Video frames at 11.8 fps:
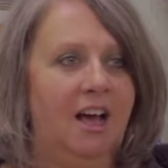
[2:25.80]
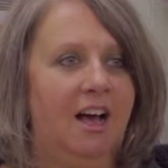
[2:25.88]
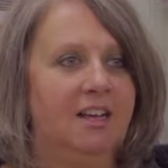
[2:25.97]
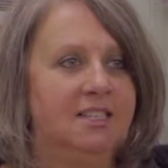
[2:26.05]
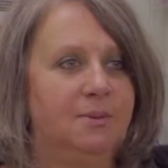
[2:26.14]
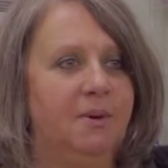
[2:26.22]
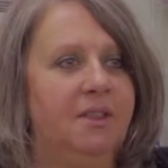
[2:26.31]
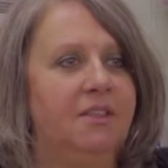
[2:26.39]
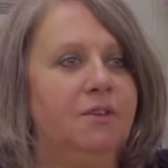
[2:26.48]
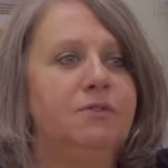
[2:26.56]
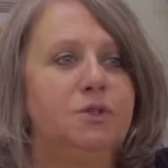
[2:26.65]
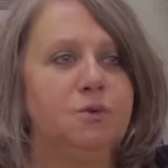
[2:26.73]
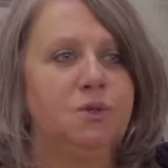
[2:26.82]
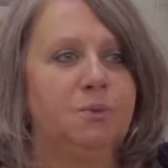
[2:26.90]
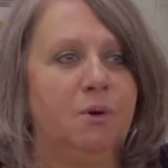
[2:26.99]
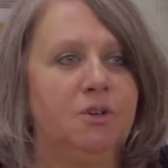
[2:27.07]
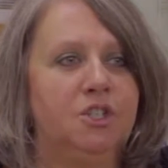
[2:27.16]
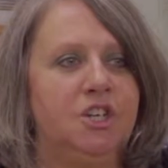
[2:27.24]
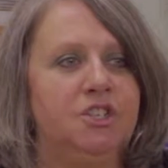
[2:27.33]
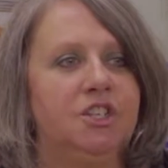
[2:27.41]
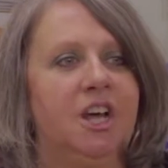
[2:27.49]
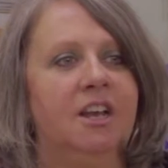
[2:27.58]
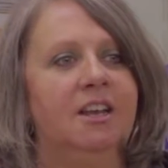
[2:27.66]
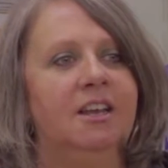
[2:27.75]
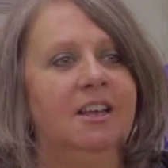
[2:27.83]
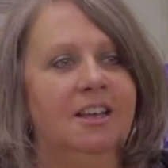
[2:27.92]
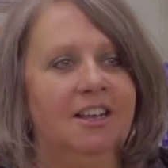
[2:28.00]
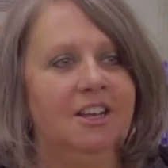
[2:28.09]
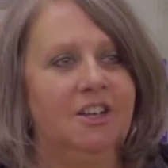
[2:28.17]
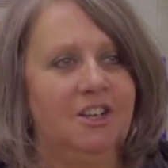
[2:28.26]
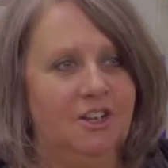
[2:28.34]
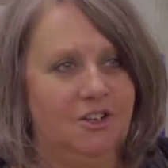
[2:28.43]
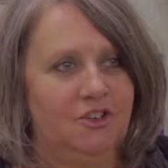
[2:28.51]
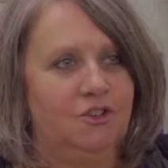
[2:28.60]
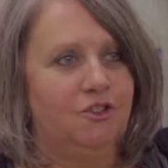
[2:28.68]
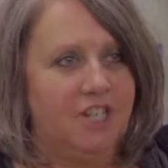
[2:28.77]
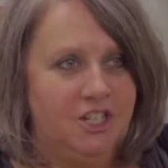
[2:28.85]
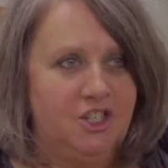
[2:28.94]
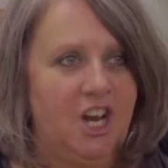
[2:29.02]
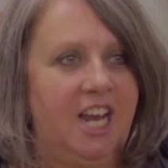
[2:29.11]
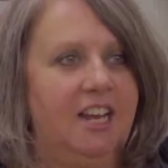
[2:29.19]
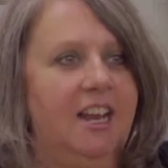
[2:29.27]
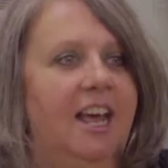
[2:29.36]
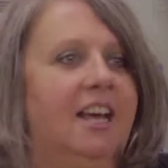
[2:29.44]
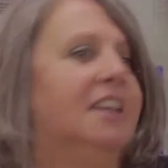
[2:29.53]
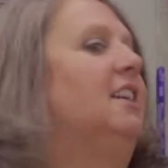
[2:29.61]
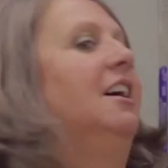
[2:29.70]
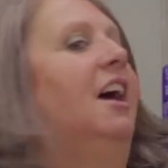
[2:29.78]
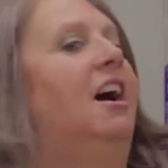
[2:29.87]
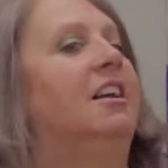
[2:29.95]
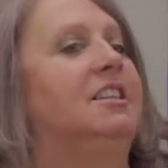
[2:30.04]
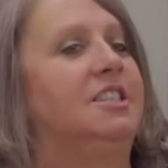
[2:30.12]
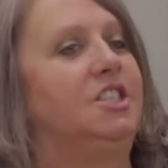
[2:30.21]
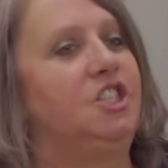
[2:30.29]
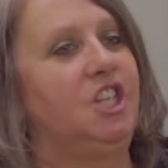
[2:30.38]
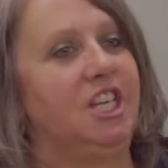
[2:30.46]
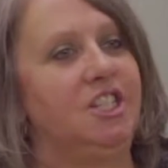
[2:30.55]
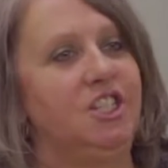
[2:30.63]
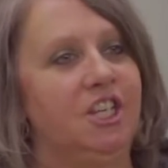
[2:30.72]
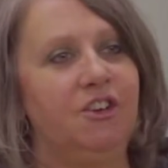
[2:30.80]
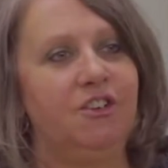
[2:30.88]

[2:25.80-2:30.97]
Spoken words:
As a mother of two small children, retraining and changing